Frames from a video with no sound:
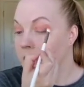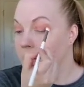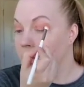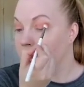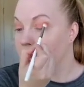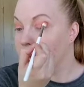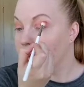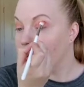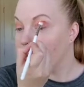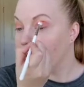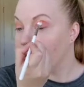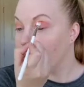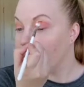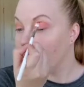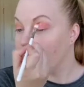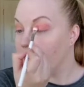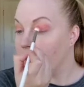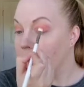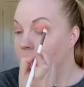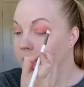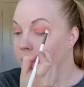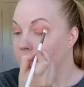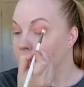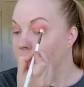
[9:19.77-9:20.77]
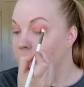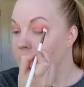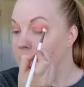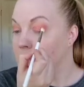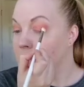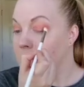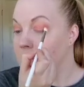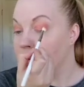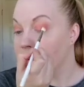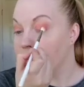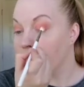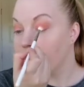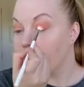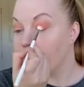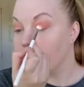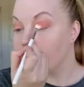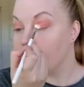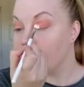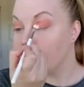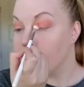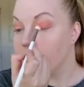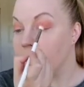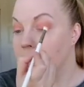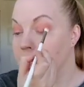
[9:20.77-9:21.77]
I think that'll look really
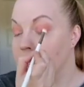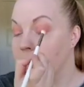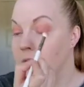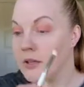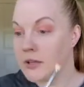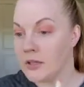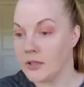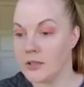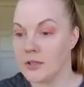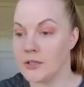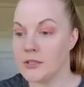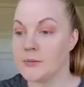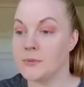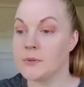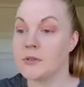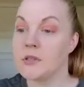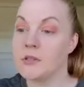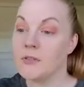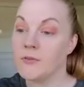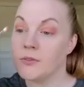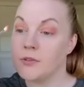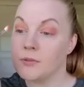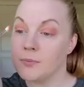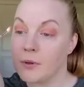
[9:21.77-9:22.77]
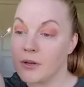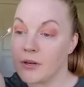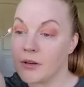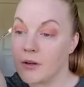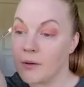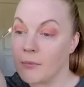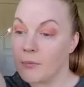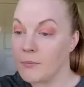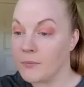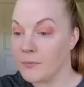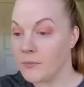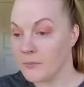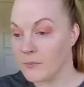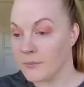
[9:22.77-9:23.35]
pretty, especially for springtime.